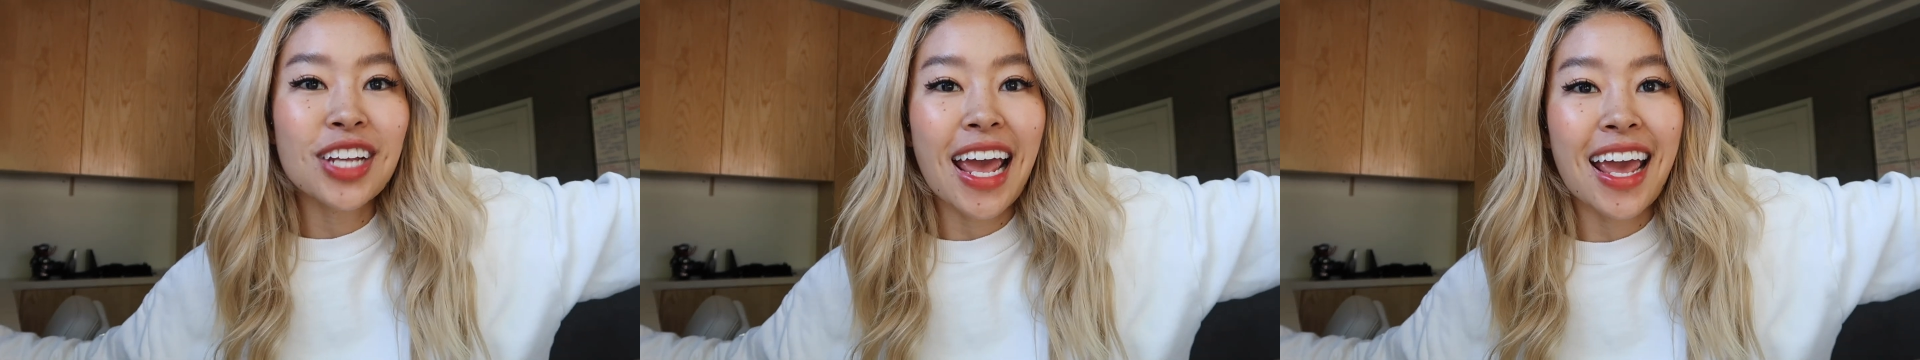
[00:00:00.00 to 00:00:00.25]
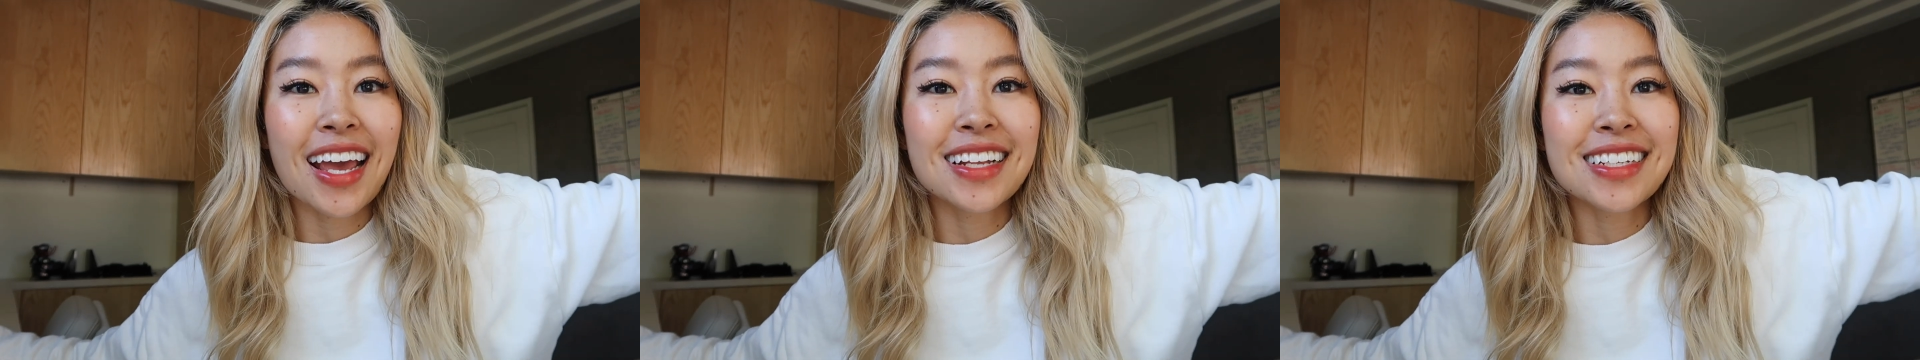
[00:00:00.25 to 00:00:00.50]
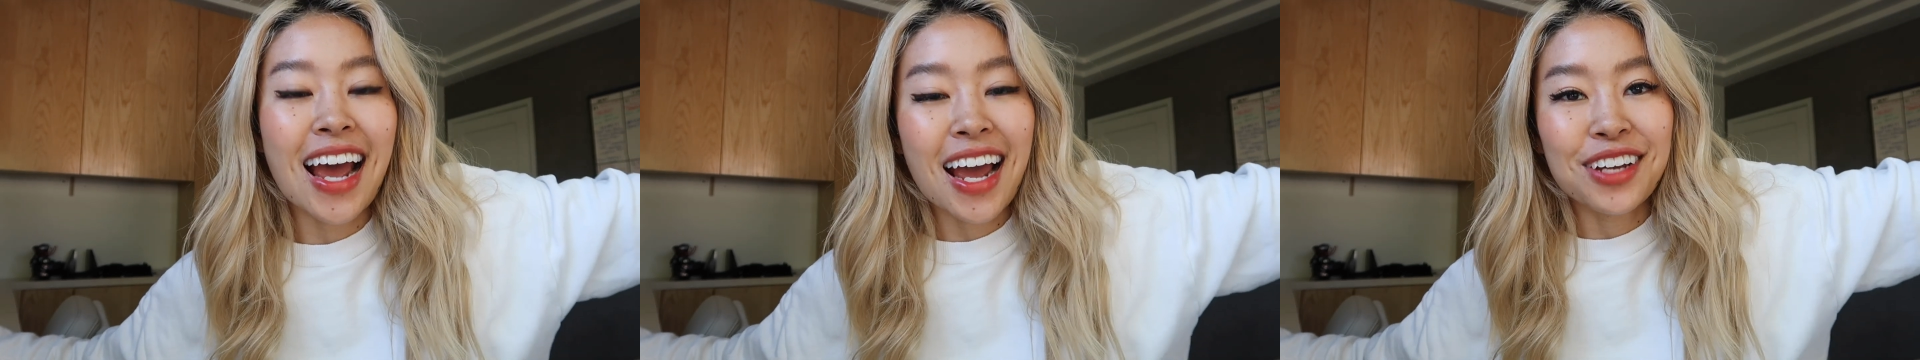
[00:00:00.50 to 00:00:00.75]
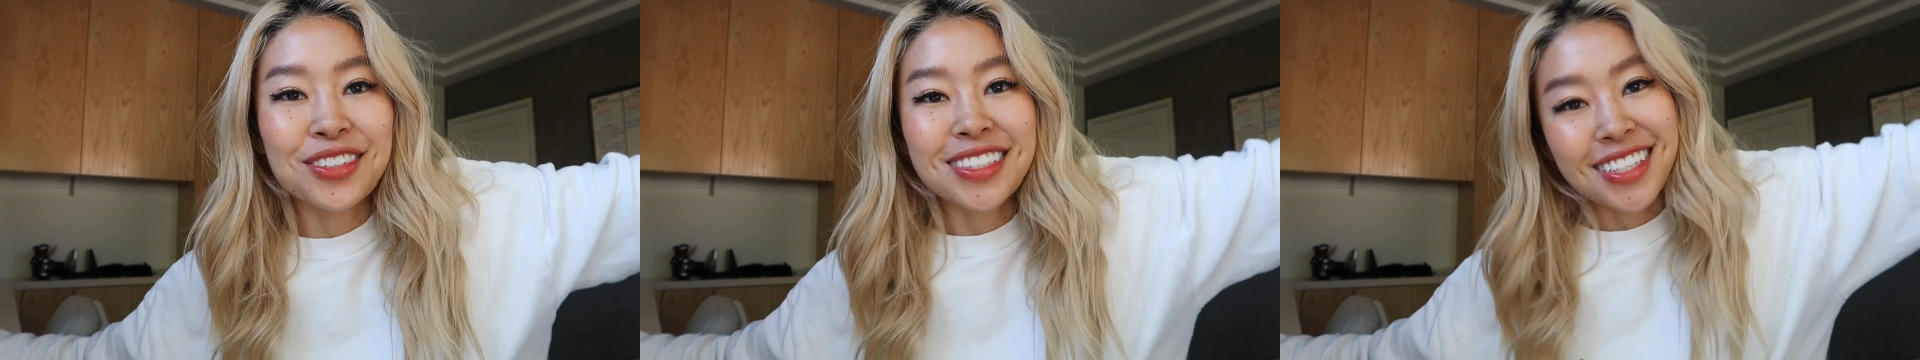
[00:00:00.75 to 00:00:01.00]
and
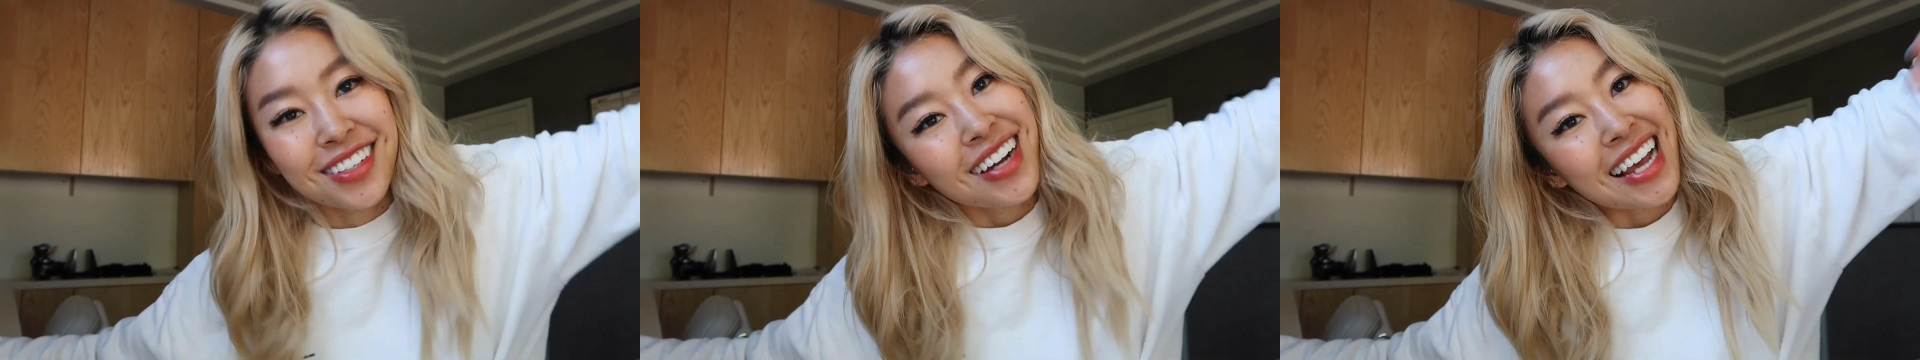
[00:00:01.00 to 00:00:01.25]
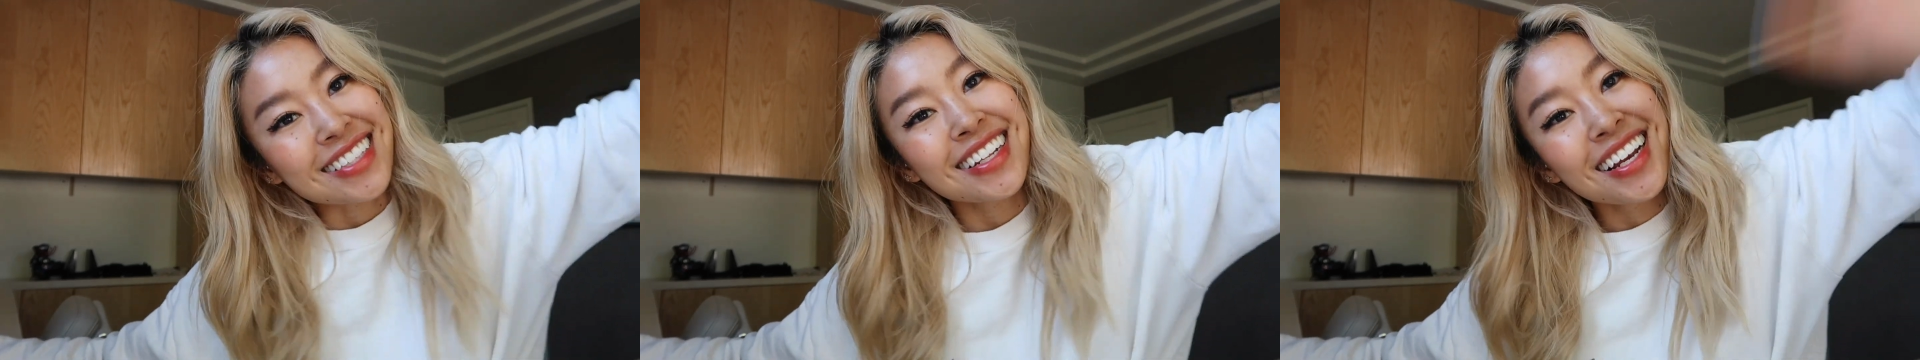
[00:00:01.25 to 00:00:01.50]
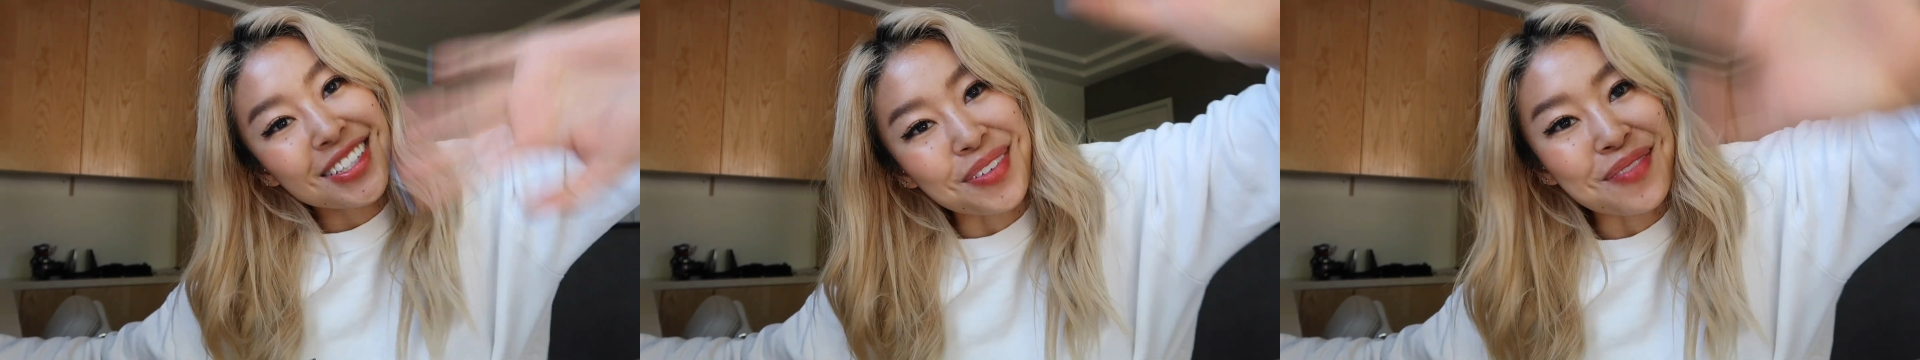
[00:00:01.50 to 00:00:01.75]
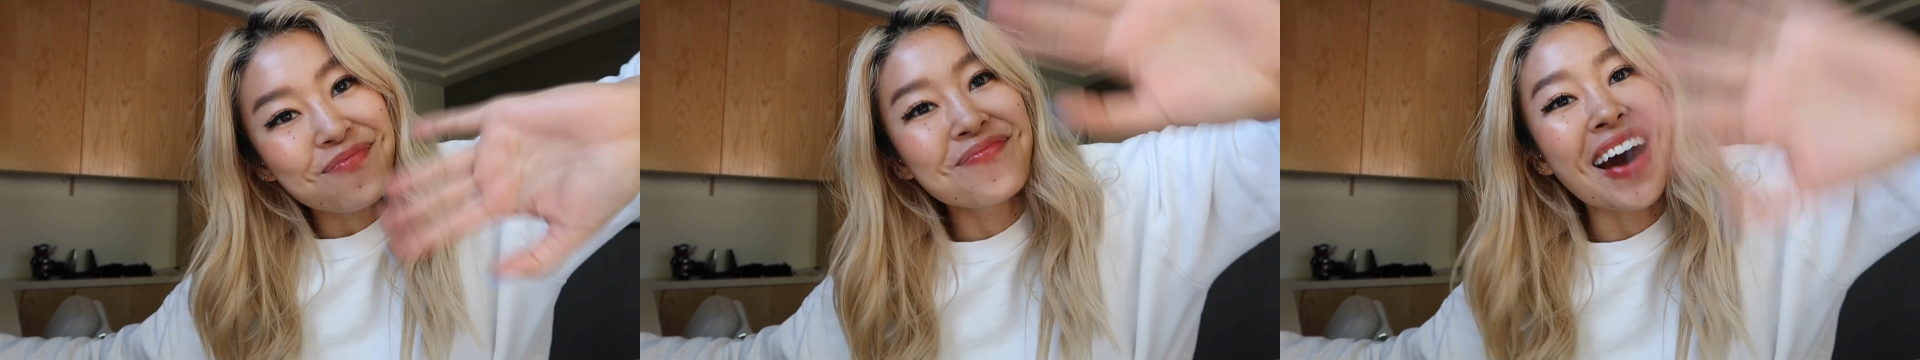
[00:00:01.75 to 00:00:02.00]
I will see you guys in the next
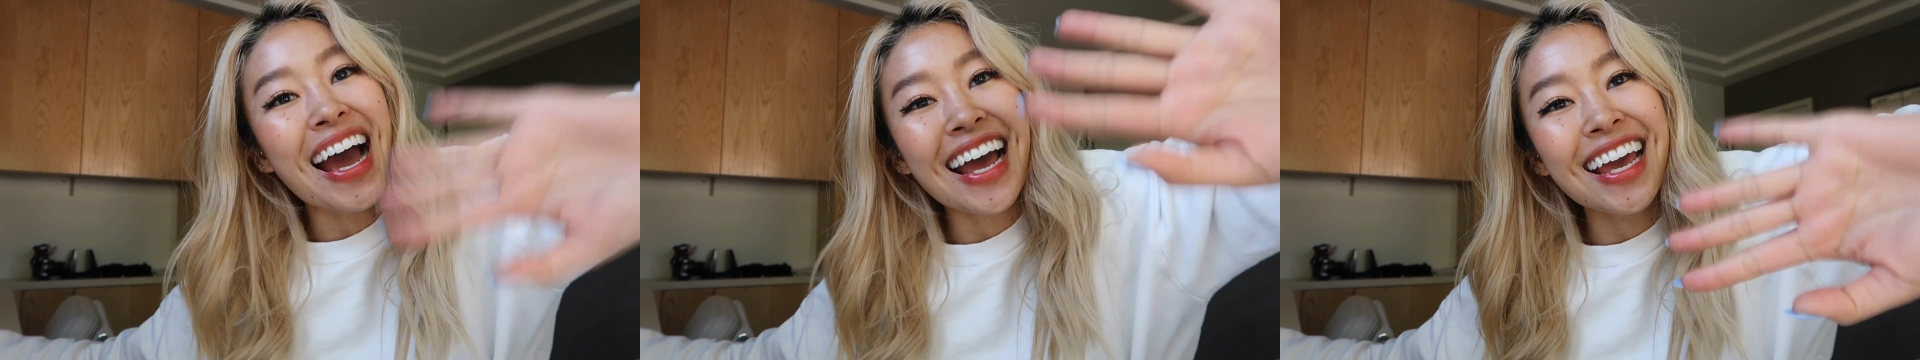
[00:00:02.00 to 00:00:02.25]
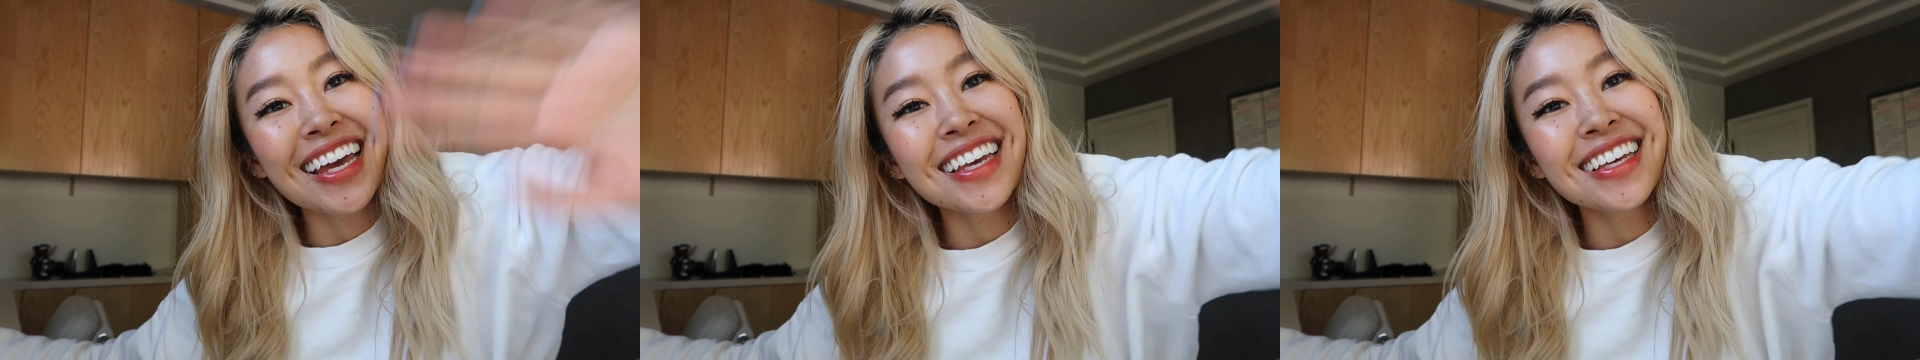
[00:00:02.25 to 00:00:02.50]
one. Bye.